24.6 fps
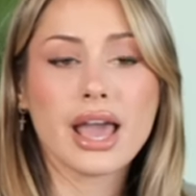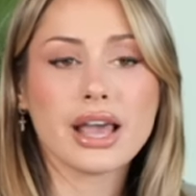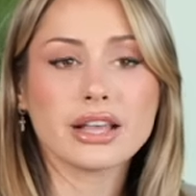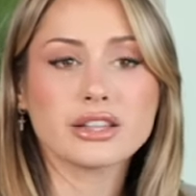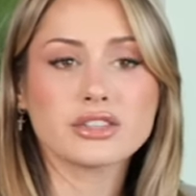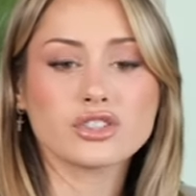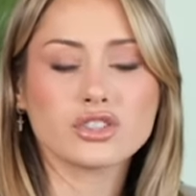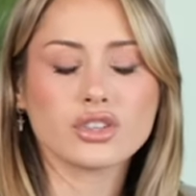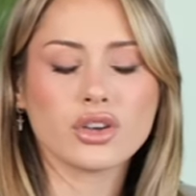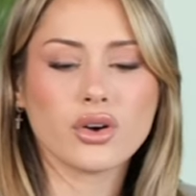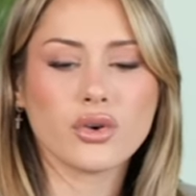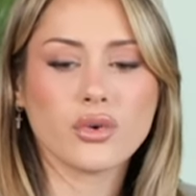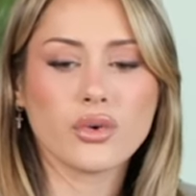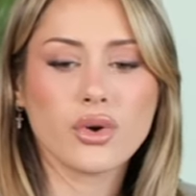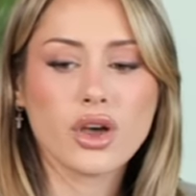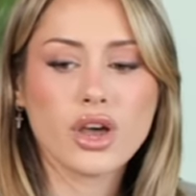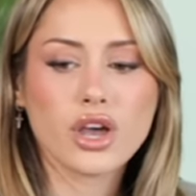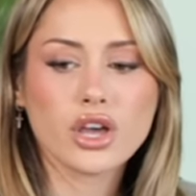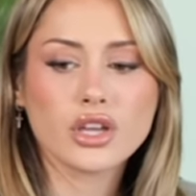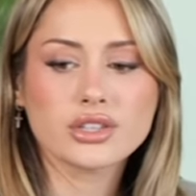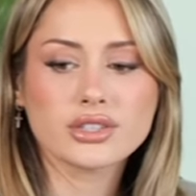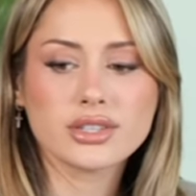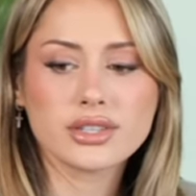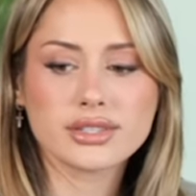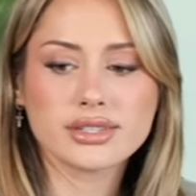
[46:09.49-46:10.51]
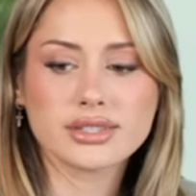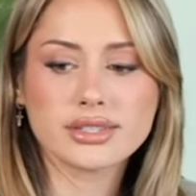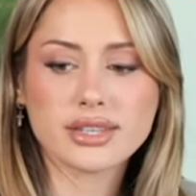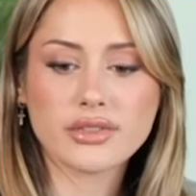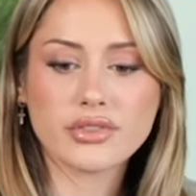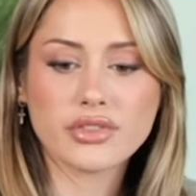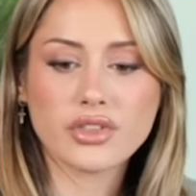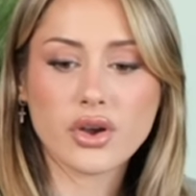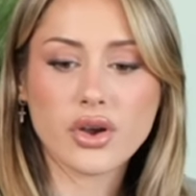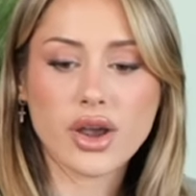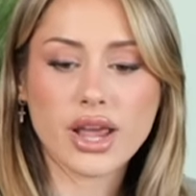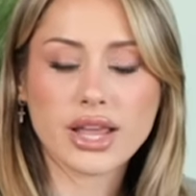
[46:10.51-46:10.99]
And so to
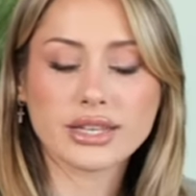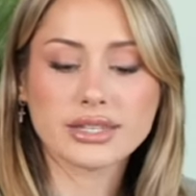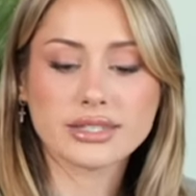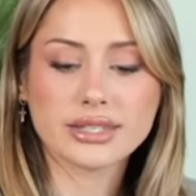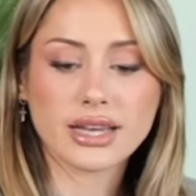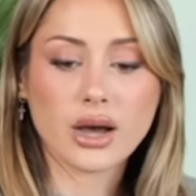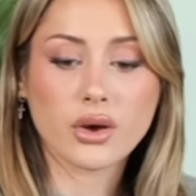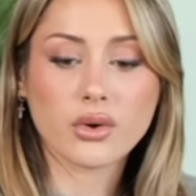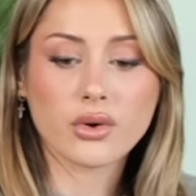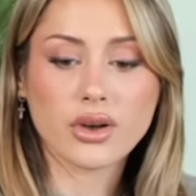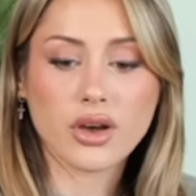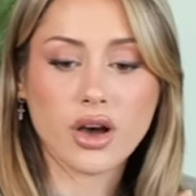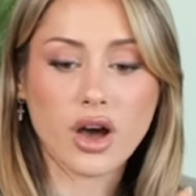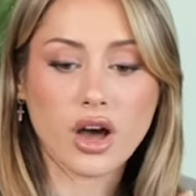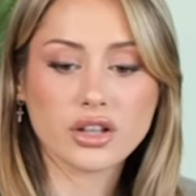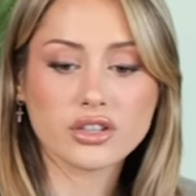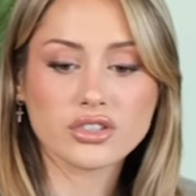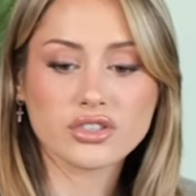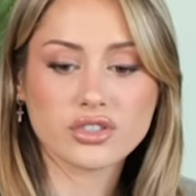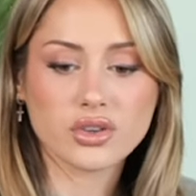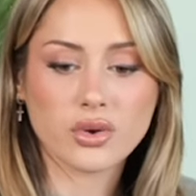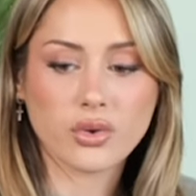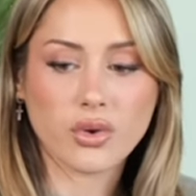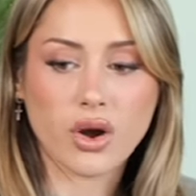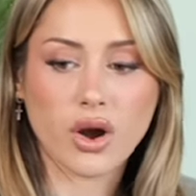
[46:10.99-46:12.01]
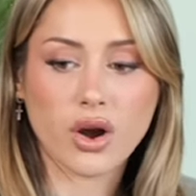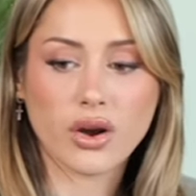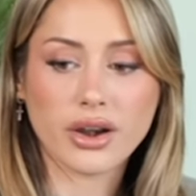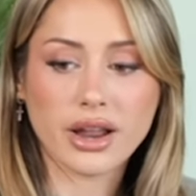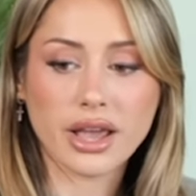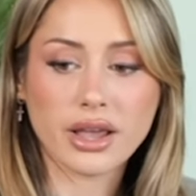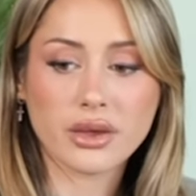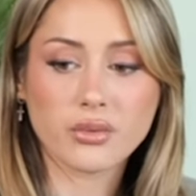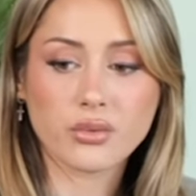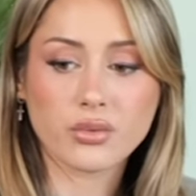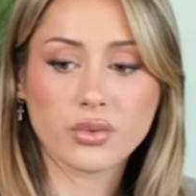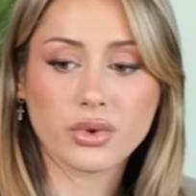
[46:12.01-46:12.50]
sit there and doubt God so hard,
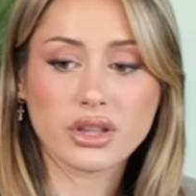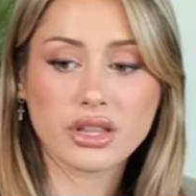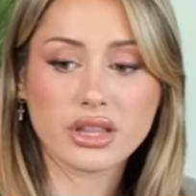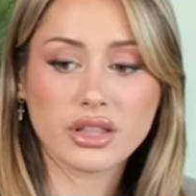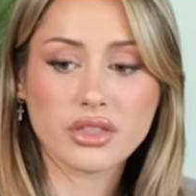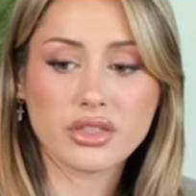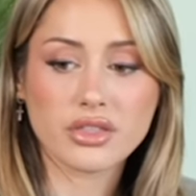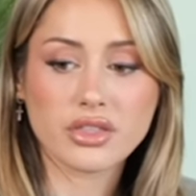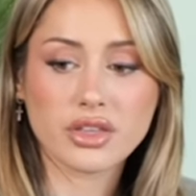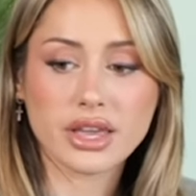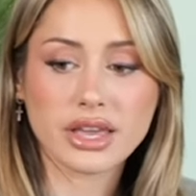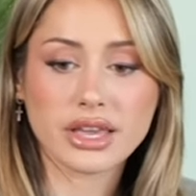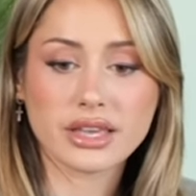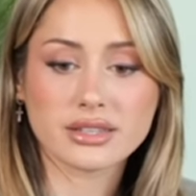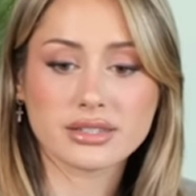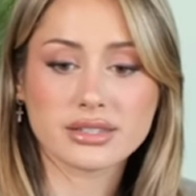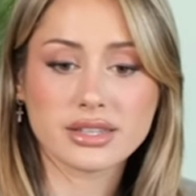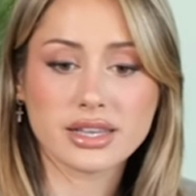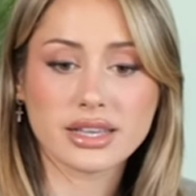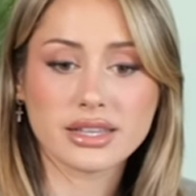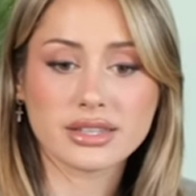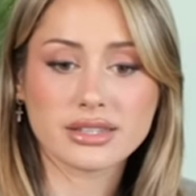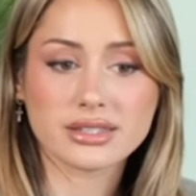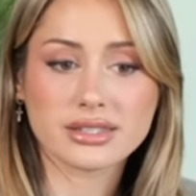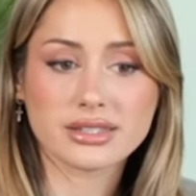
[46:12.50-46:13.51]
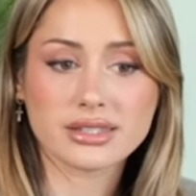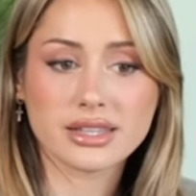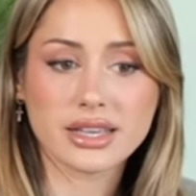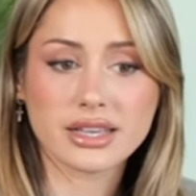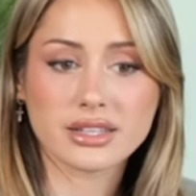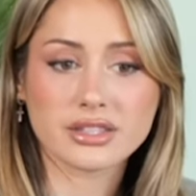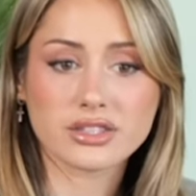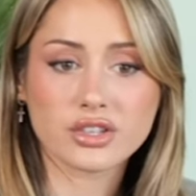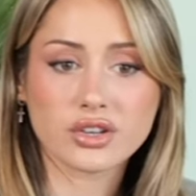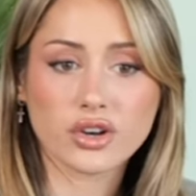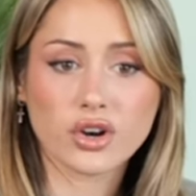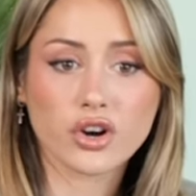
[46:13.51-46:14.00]
I really think is it's
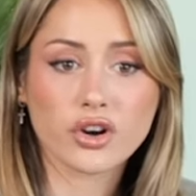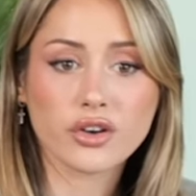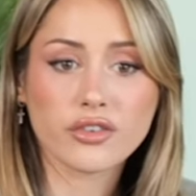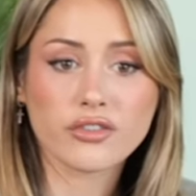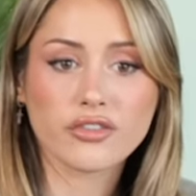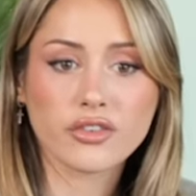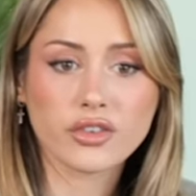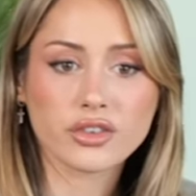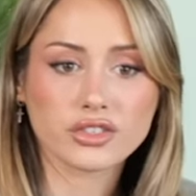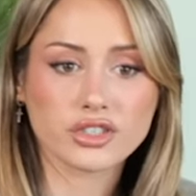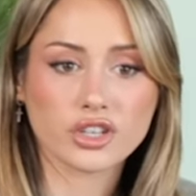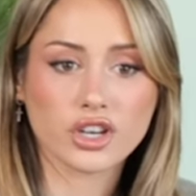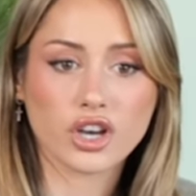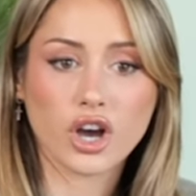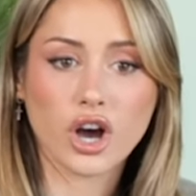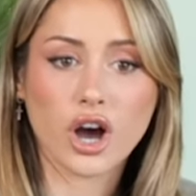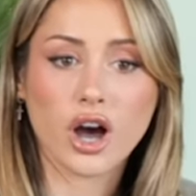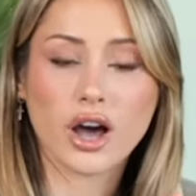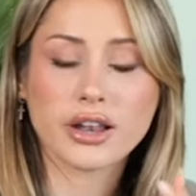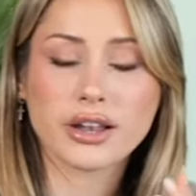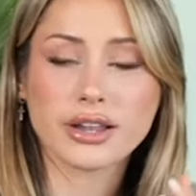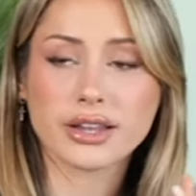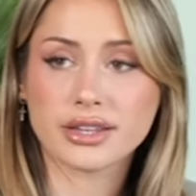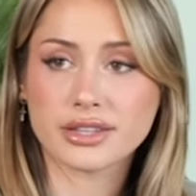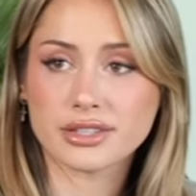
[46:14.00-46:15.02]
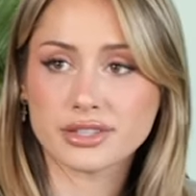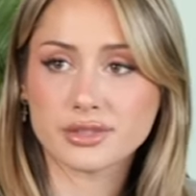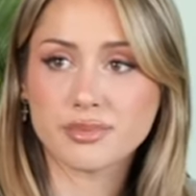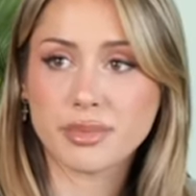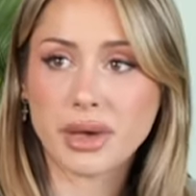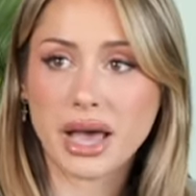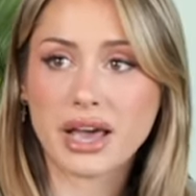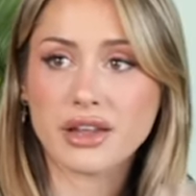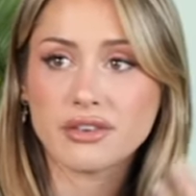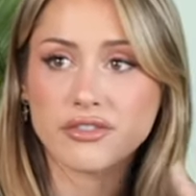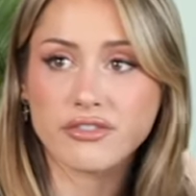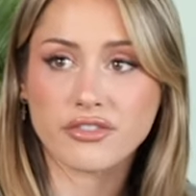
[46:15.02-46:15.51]
it's hurtful to God and it's
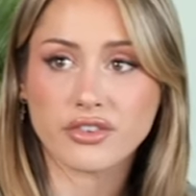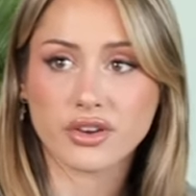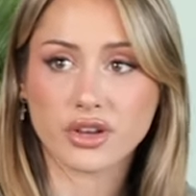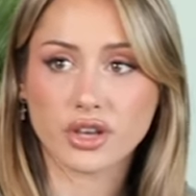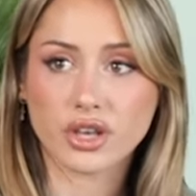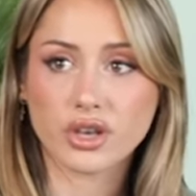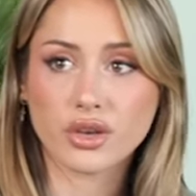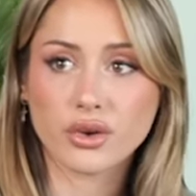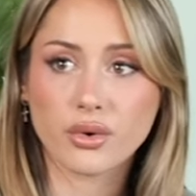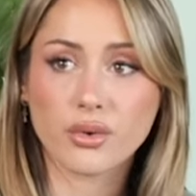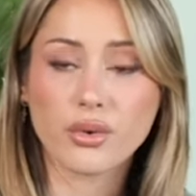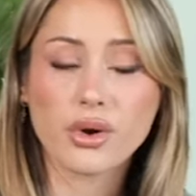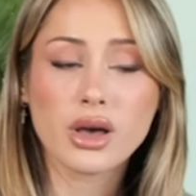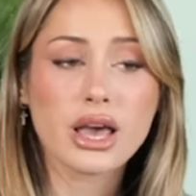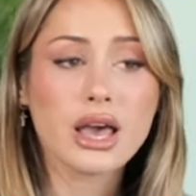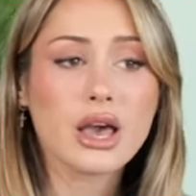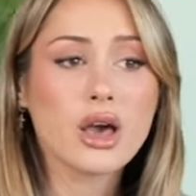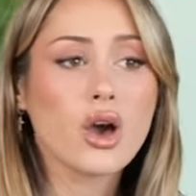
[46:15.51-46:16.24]
bad for you